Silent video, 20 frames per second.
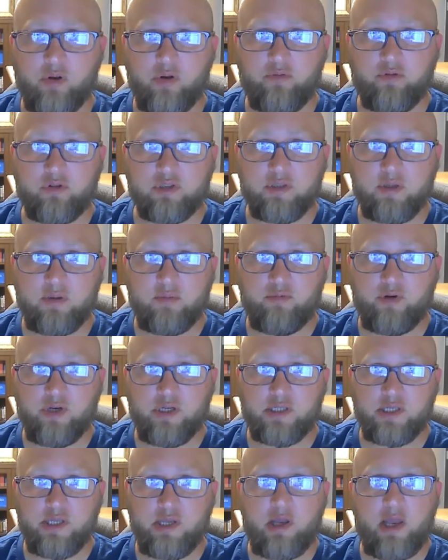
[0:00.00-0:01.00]
For some
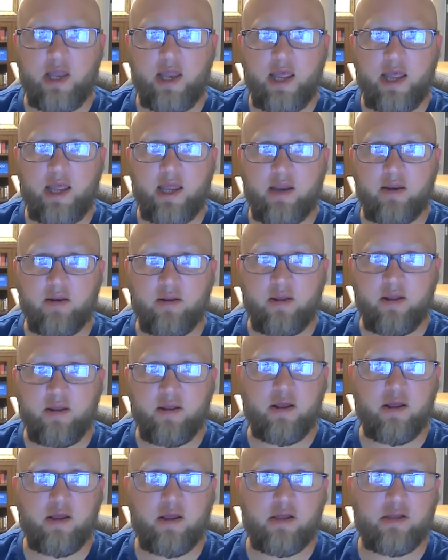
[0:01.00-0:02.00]
reason. And
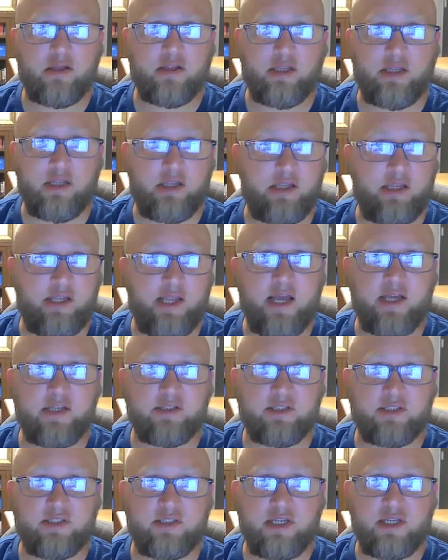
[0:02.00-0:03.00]

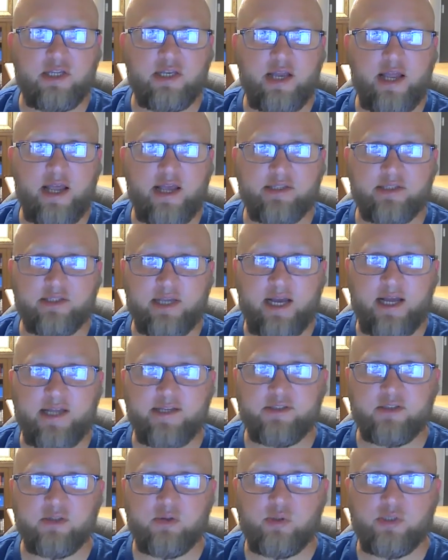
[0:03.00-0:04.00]
yes, sin has
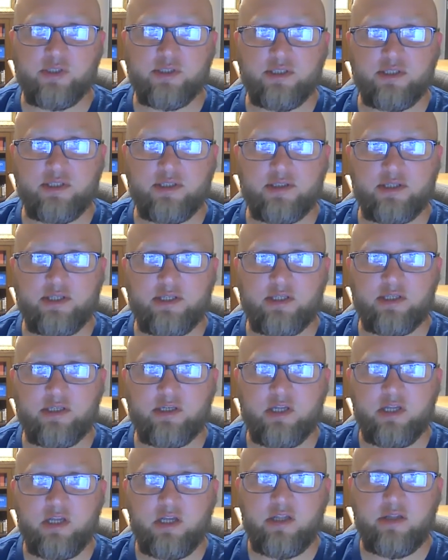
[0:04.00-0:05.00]
consequences, and
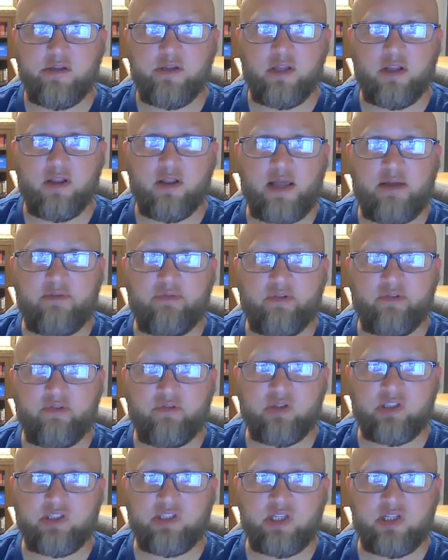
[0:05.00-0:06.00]
the life of
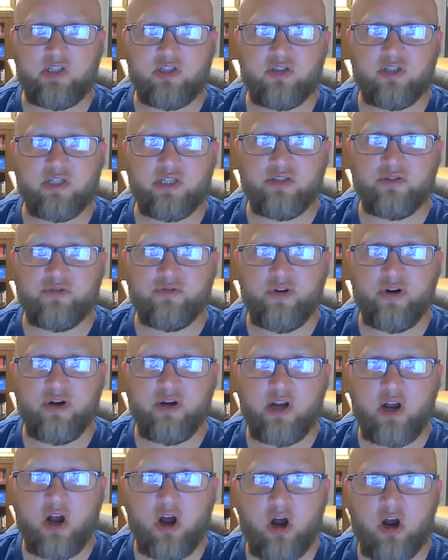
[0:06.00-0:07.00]
the sinner is
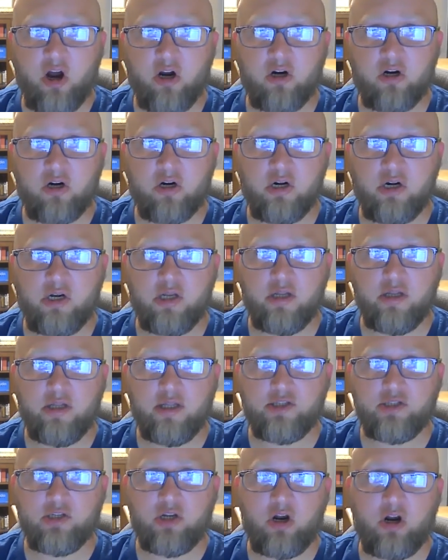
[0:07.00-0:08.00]
very hard.
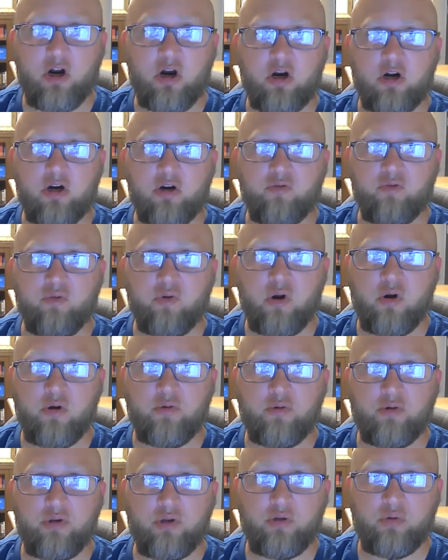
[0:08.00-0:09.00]
It's a hard
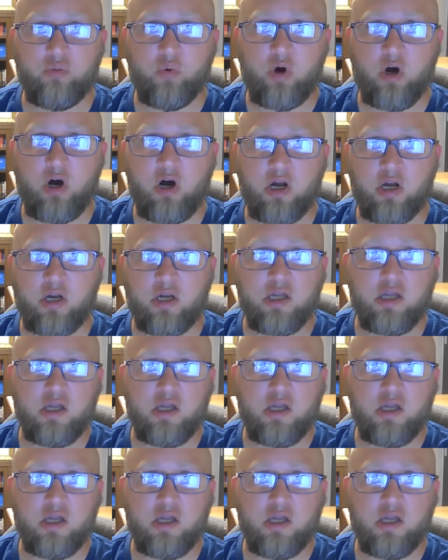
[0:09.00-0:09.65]
road to walk.